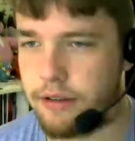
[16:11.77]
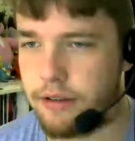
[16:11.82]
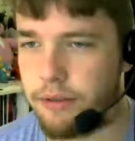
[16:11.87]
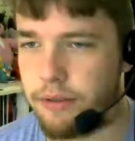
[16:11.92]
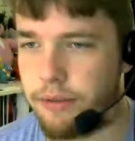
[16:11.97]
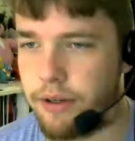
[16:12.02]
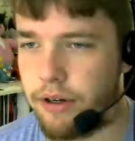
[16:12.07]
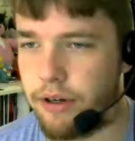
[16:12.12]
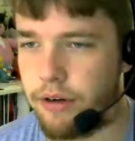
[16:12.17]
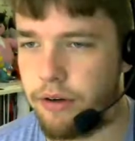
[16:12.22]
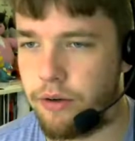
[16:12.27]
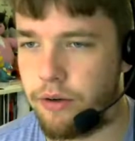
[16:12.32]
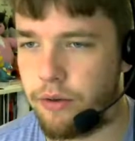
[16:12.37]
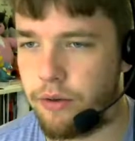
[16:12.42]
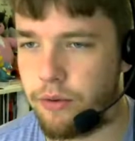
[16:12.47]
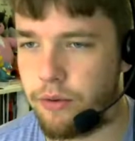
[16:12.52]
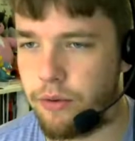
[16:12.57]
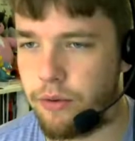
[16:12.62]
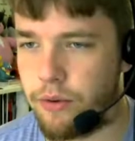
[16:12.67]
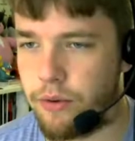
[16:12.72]
we go?
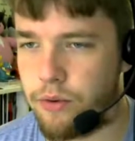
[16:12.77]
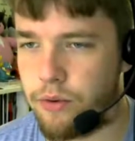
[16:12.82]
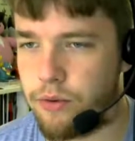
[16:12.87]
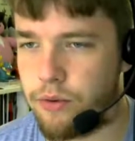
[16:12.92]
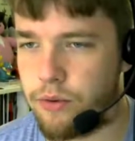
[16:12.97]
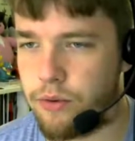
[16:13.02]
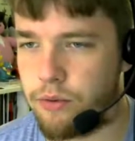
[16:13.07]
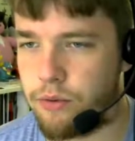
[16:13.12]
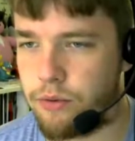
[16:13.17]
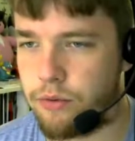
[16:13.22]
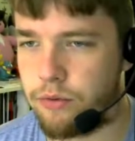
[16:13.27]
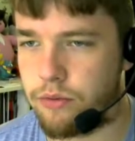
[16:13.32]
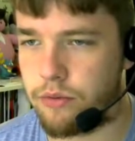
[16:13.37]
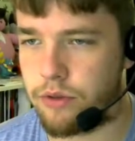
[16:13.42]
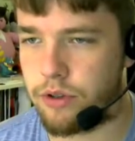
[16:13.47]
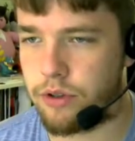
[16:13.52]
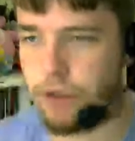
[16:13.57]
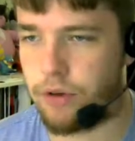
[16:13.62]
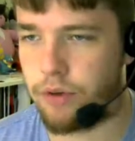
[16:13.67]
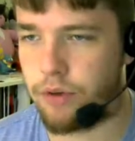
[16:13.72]
Oh,
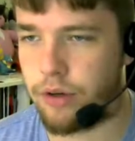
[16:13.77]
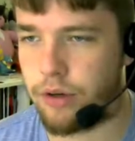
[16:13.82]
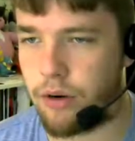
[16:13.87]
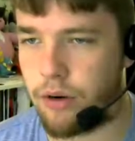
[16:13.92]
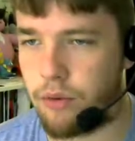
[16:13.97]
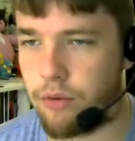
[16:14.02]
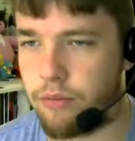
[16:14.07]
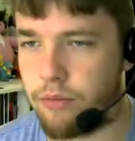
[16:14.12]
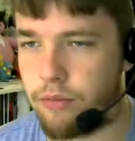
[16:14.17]
no, no.